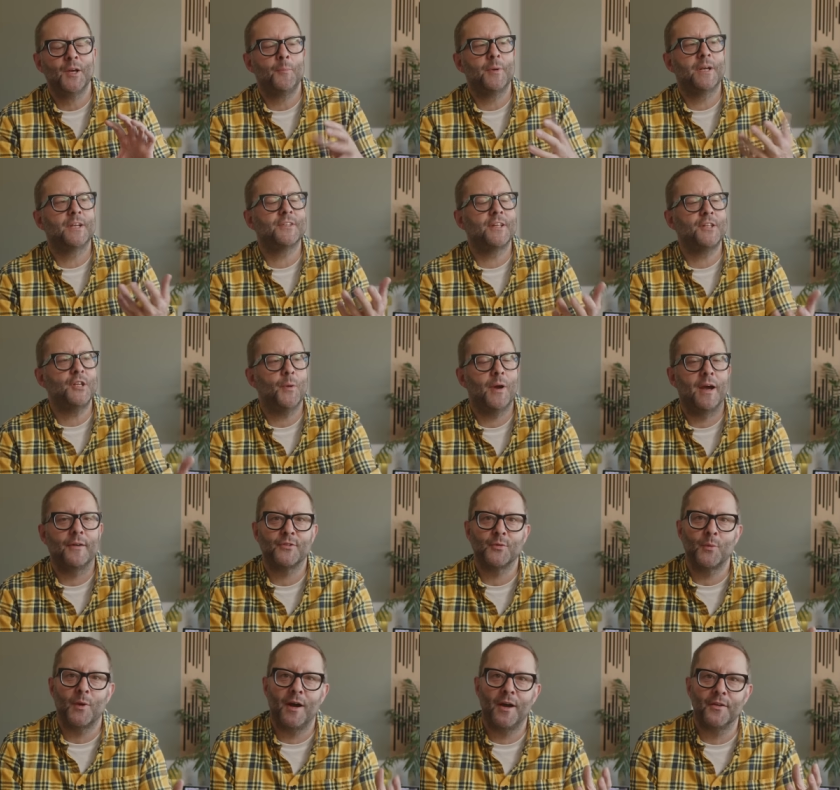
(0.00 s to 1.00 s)
Because then you have
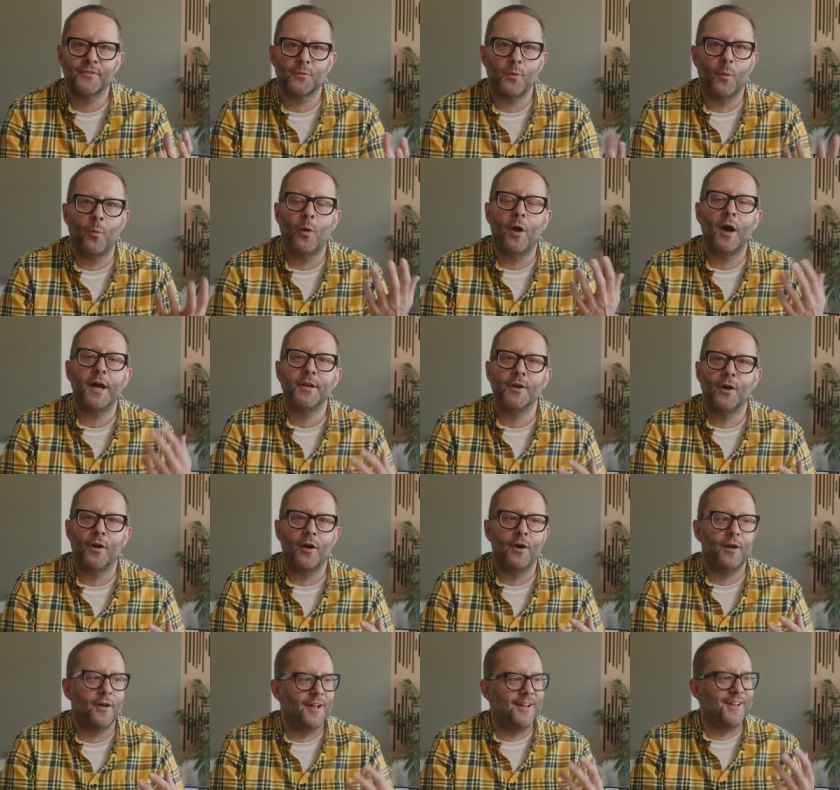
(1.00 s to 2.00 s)
to ask, well, why
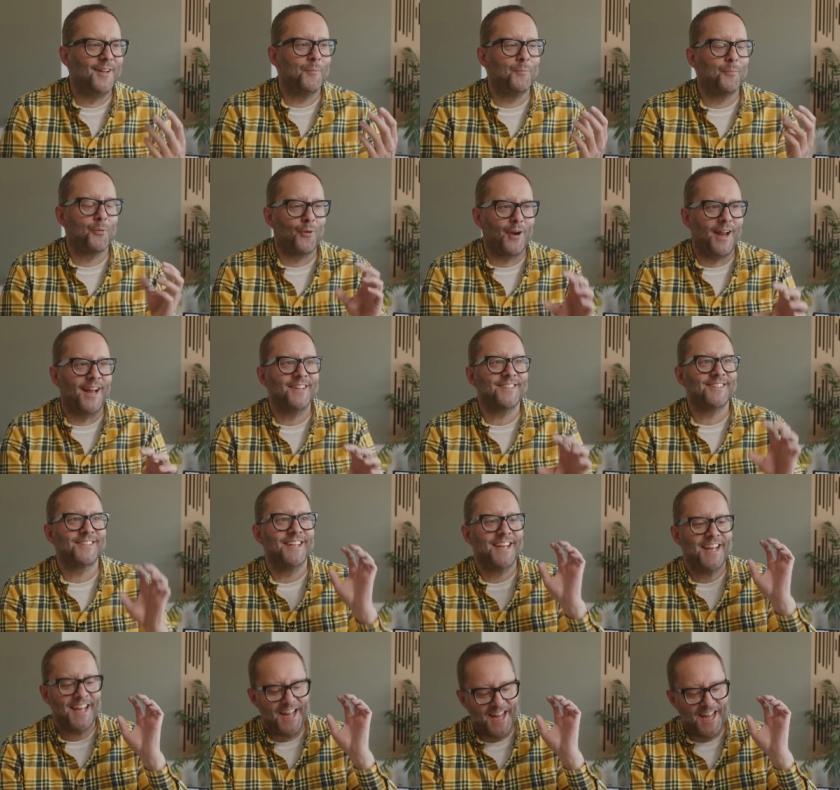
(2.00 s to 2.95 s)
not press